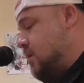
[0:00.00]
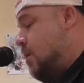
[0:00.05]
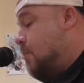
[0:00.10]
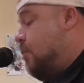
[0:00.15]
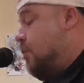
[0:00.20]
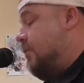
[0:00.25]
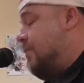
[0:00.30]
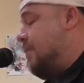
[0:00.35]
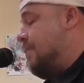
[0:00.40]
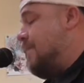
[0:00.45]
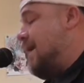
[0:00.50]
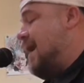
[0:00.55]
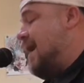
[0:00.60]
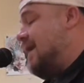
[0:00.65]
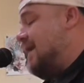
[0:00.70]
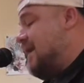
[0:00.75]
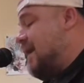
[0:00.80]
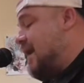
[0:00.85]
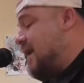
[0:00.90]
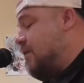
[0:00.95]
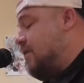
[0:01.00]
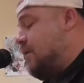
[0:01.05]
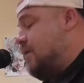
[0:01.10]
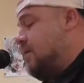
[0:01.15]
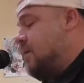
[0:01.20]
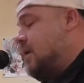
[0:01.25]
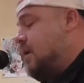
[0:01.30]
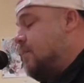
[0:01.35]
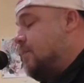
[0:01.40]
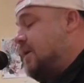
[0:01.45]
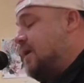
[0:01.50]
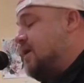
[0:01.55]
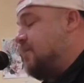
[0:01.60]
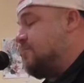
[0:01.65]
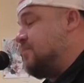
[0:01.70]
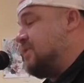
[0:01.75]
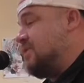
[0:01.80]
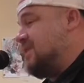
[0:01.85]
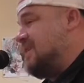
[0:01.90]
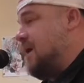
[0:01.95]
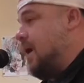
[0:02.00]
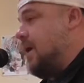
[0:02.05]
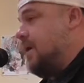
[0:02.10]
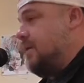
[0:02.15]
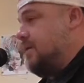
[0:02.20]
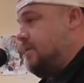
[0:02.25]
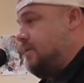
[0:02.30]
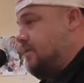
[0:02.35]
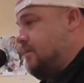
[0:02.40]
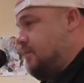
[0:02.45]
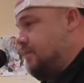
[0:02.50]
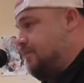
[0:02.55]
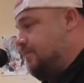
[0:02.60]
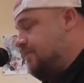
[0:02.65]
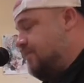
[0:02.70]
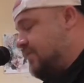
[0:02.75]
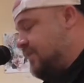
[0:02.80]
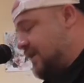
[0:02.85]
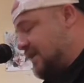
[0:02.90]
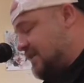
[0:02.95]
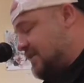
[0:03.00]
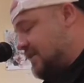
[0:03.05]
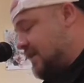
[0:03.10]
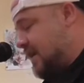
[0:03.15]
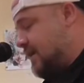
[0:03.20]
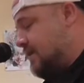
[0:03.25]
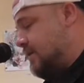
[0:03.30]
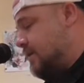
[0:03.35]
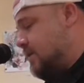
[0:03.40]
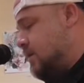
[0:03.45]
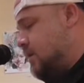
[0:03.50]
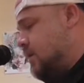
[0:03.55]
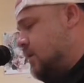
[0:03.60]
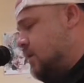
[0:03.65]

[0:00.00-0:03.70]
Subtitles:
Put the bat down and pick up this gun, they said.